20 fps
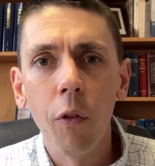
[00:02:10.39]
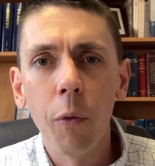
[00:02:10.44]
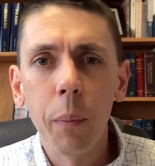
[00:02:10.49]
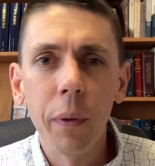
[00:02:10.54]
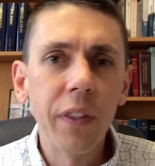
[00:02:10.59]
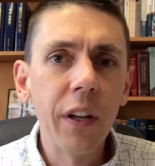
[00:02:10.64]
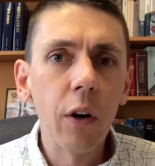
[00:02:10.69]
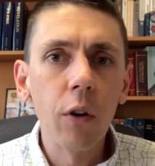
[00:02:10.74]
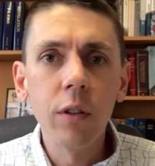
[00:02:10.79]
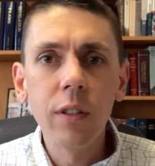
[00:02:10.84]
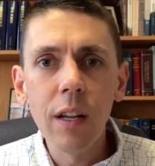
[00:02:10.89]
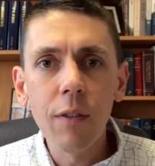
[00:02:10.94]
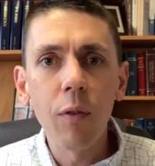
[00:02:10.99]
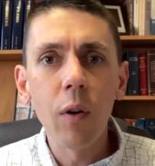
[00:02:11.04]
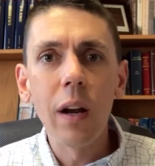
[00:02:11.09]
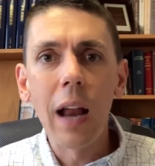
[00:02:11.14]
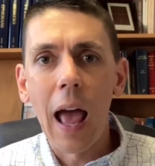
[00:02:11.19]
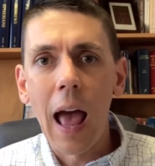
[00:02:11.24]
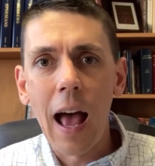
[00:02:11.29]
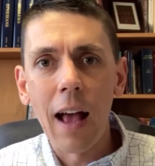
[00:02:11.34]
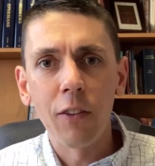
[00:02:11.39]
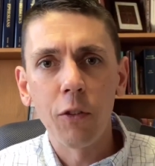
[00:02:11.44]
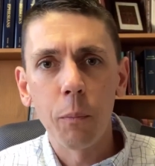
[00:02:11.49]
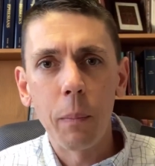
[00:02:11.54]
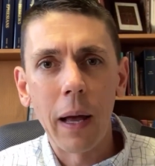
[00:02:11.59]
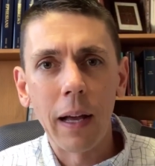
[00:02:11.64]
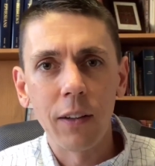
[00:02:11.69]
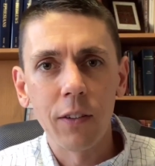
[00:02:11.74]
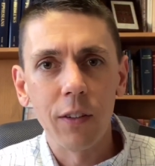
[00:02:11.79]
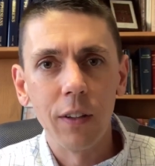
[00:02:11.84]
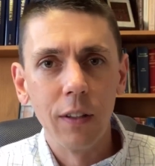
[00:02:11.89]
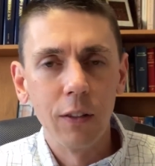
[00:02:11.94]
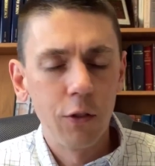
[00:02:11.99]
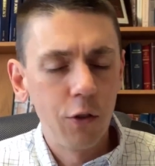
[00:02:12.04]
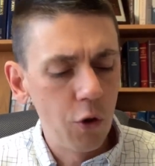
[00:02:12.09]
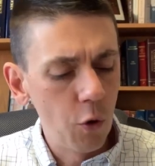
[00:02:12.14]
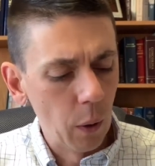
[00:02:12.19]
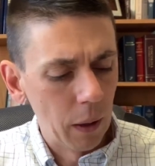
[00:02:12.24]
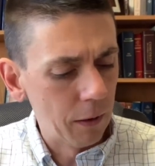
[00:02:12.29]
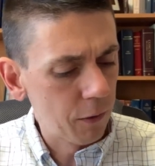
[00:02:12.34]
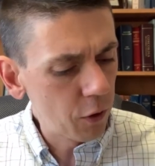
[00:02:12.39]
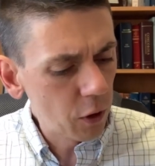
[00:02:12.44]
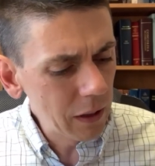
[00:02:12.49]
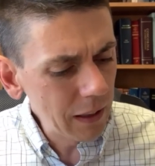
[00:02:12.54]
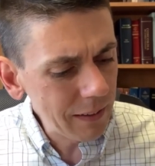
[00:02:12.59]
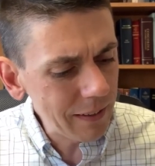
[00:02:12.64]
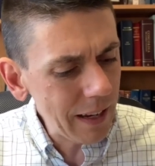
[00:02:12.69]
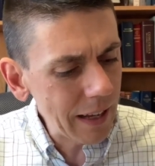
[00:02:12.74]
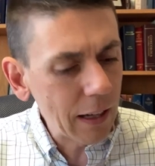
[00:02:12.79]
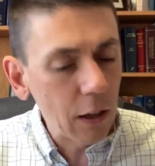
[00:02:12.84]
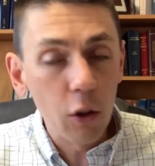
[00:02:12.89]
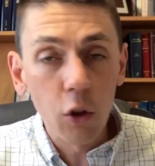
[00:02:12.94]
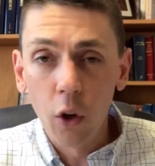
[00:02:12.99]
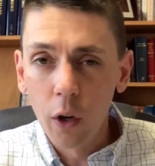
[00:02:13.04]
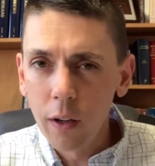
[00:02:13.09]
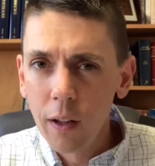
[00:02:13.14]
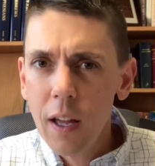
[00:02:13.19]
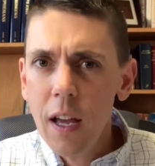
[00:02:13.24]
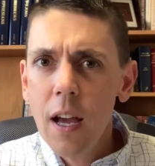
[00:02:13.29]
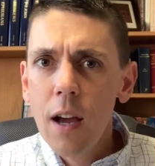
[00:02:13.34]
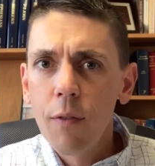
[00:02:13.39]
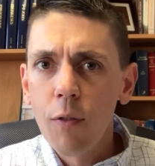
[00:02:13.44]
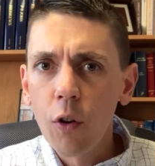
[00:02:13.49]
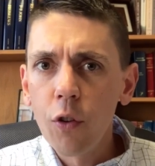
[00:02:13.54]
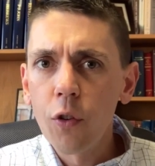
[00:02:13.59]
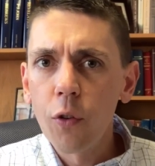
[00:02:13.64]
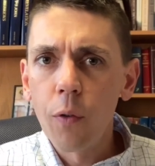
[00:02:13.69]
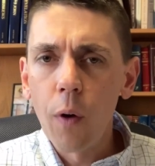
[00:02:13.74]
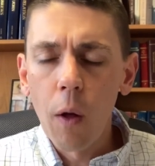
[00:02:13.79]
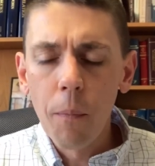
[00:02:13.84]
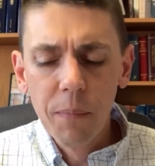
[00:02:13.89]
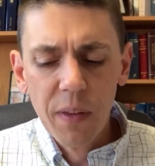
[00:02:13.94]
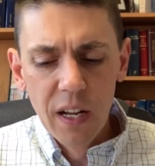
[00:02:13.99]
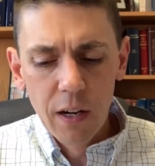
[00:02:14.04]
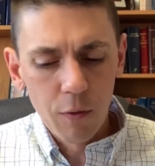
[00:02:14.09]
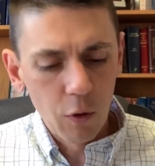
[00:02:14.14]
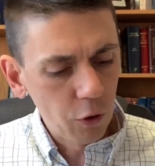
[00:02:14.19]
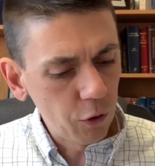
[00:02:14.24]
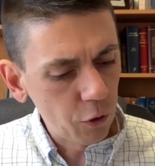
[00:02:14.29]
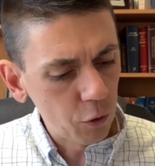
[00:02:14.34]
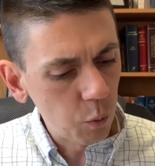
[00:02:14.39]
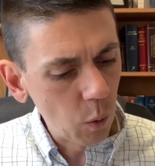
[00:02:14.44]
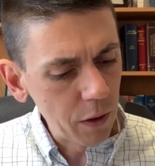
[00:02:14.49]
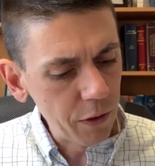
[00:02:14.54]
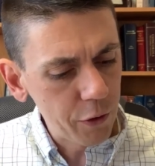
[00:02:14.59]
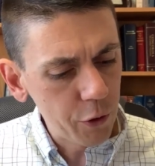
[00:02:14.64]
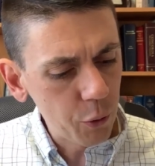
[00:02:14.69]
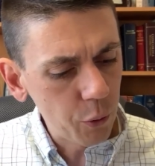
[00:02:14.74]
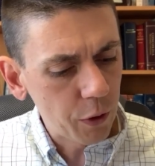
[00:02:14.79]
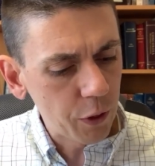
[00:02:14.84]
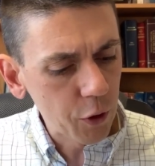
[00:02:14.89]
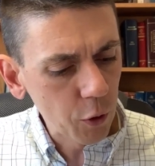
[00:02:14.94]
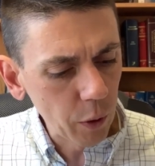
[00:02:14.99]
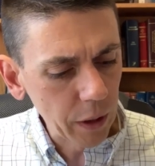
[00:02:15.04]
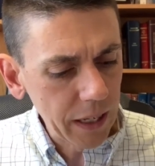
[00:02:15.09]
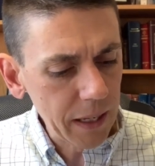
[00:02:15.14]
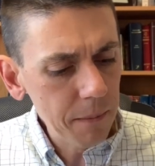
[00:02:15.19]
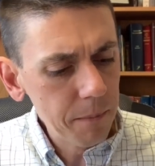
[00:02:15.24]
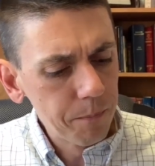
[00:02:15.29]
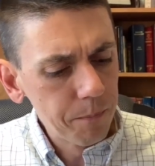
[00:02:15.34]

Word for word: But there are different aspects to it. So let's take a look. First of all, verses 1 through 3.